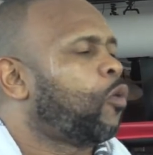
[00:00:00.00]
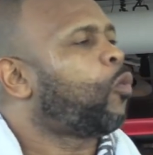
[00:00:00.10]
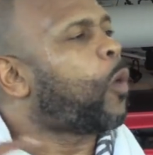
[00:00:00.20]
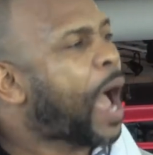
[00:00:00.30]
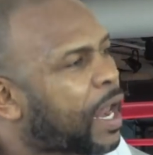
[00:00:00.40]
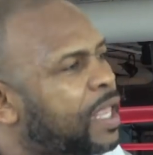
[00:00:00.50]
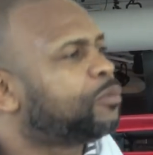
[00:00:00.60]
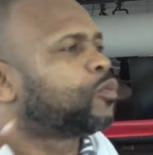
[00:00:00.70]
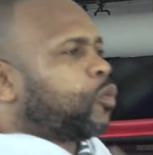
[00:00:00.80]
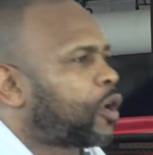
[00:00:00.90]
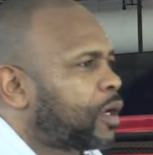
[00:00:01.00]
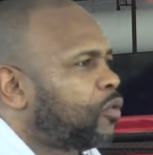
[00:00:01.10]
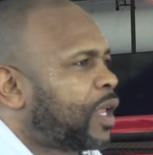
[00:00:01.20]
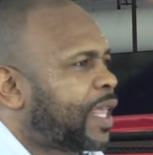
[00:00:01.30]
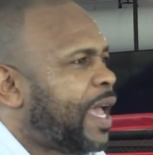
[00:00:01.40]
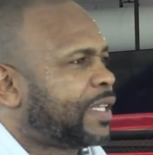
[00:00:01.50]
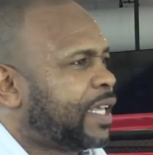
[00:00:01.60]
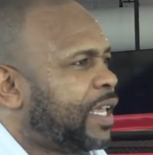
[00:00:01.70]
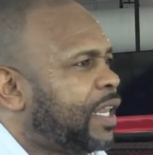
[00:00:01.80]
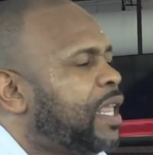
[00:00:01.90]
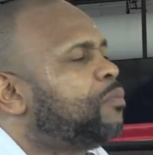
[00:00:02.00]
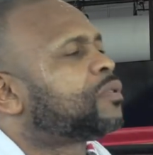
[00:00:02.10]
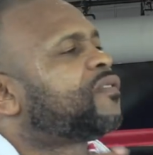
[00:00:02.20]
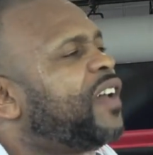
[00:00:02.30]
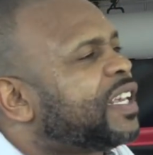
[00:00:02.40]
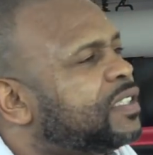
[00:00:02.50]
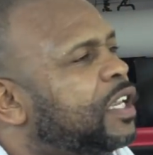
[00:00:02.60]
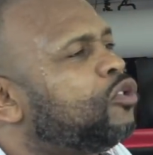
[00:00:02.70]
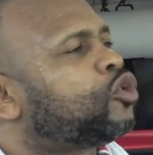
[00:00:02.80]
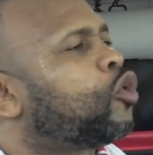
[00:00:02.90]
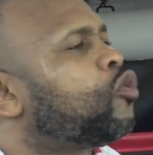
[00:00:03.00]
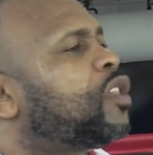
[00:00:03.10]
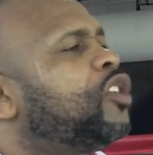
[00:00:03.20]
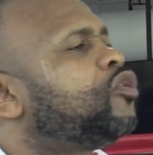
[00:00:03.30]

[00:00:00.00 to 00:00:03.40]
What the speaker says: While he was working on that guy's head, he was fascinated you, showing you things